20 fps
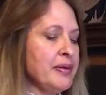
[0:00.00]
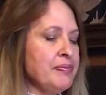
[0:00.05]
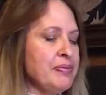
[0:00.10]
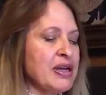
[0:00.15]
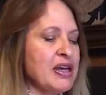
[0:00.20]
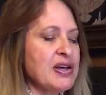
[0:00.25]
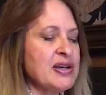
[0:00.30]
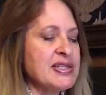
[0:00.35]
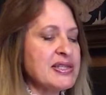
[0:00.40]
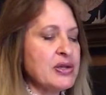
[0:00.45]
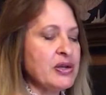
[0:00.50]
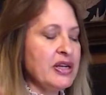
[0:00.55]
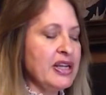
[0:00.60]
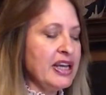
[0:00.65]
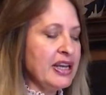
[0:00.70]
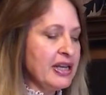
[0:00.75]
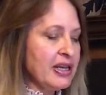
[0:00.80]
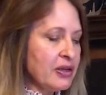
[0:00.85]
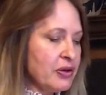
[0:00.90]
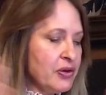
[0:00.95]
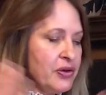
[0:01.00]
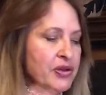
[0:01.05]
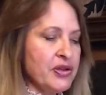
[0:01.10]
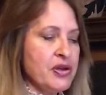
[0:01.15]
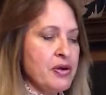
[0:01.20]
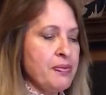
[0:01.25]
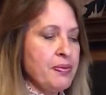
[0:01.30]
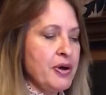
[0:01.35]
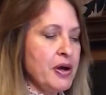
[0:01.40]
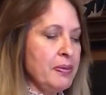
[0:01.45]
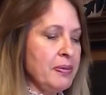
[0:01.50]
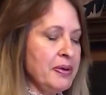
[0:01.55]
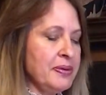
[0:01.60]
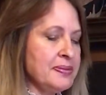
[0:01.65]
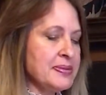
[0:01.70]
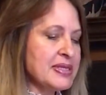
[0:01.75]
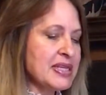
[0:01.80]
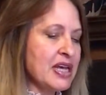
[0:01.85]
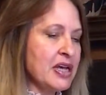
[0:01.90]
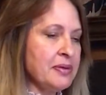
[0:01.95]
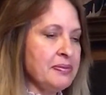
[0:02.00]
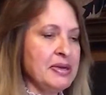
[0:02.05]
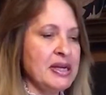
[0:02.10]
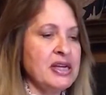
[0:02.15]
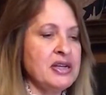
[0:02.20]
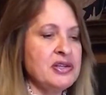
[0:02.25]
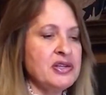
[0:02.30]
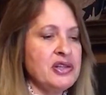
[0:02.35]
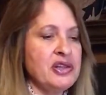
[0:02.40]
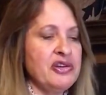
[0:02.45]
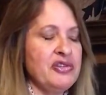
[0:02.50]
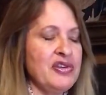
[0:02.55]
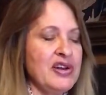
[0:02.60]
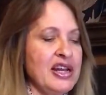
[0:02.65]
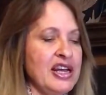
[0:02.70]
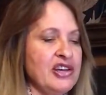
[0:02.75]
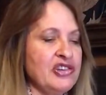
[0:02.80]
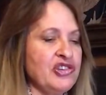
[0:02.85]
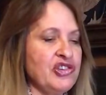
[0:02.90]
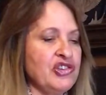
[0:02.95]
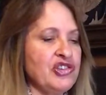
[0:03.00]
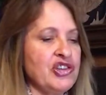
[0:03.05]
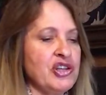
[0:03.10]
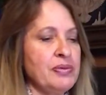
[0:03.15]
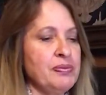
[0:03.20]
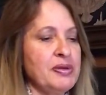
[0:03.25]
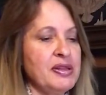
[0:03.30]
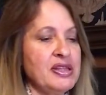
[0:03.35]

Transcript: Because you're letting all your problems come into the relationship,